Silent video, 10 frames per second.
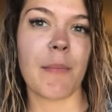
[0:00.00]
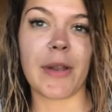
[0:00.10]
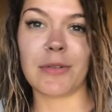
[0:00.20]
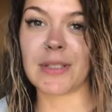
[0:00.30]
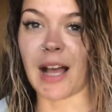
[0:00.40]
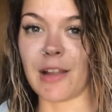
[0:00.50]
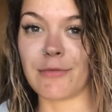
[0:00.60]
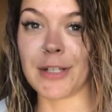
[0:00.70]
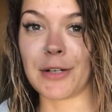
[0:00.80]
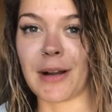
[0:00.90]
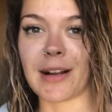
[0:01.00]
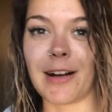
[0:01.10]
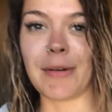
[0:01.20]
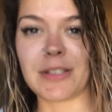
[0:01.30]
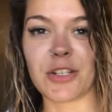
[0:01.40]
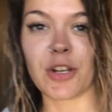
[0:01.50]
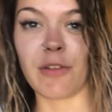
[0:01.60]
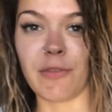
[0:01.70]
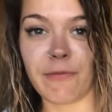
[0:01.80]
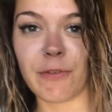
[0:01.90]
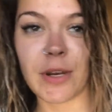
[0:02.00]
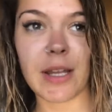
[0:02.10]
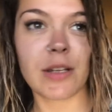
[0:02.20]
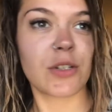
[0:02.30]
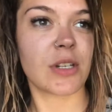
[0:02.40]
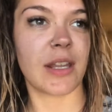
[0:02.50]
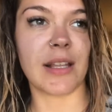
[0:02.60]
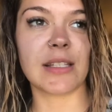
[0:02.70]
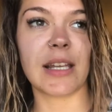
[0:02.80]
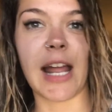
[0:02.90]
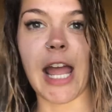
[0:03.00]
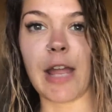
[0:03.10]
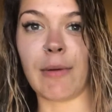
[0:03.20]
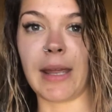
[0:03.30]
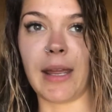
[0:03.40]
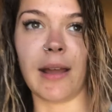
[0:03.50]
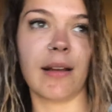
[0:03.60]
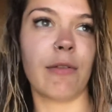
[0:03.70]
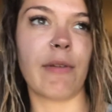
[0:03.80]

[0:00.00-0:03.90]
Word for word: but it was unreal, I can't wait to show footage and then today we,